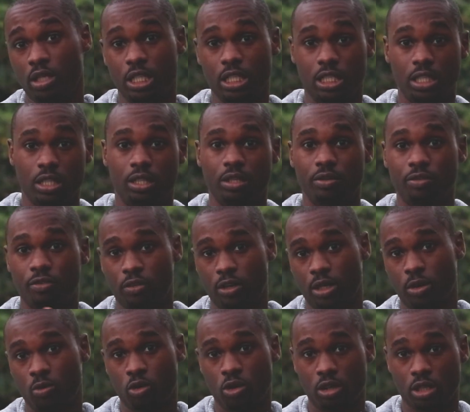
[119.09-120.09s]
He did the
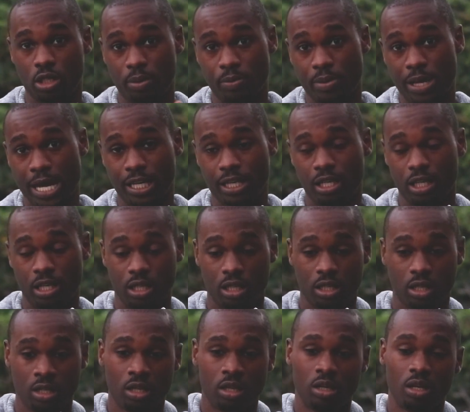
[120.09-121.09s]
framework in the back end,
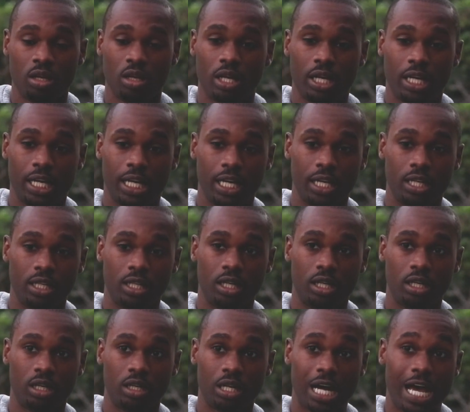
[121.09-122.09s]
and
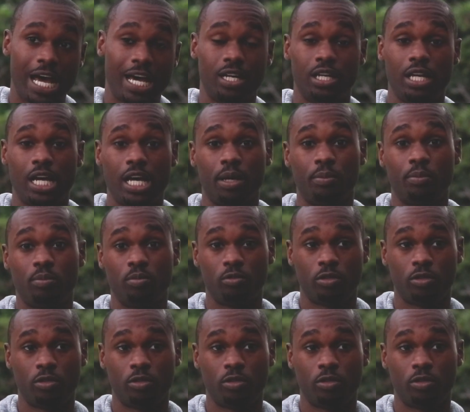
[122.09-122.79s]
I had an app,